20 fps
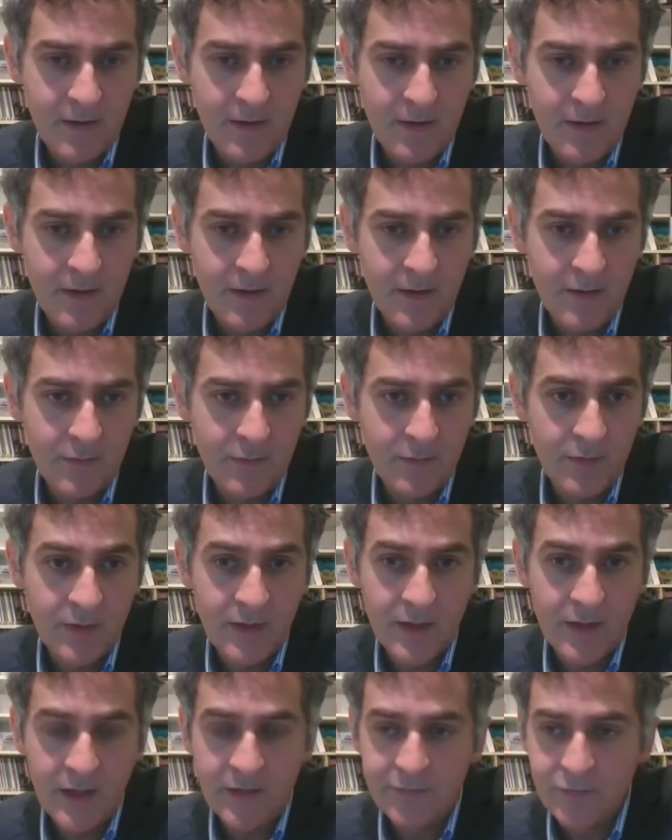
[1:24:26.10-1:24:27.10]

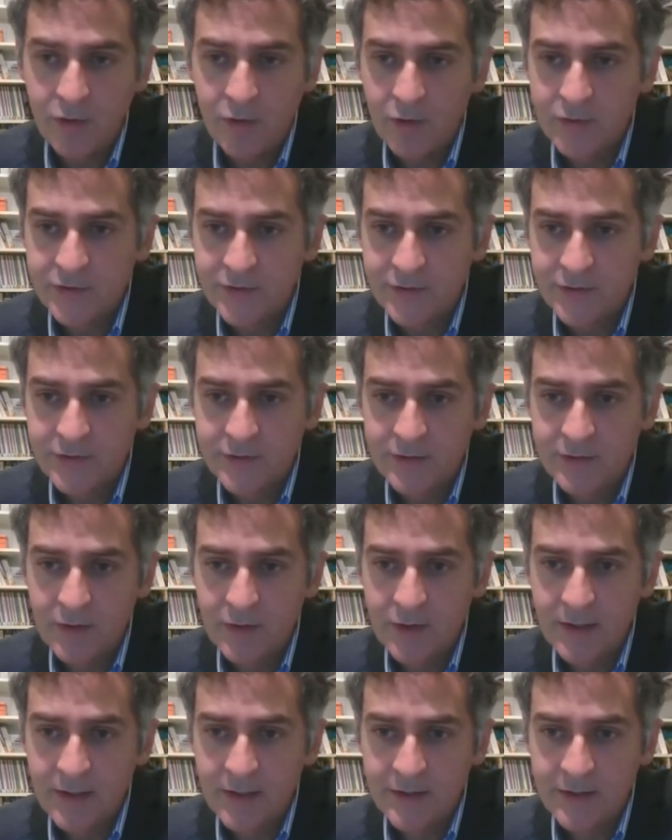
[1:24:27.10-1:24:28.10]
If not,
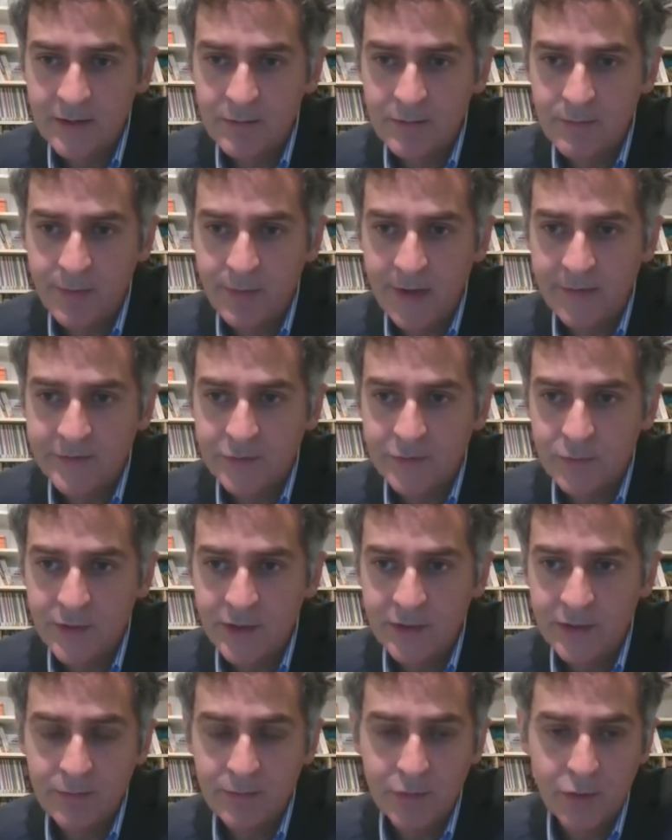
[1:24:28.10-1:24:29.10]
perhaps we
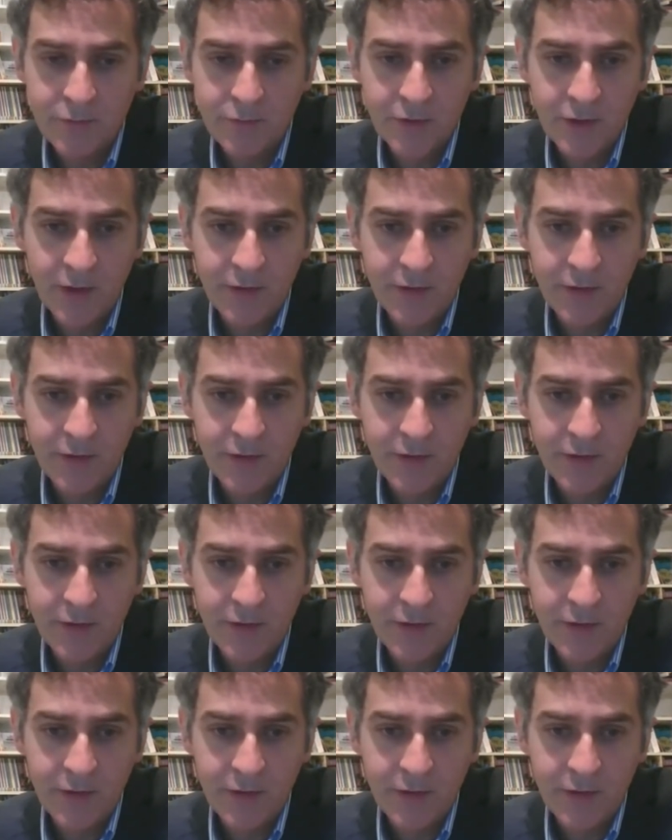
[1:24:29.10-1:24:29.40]
can move on.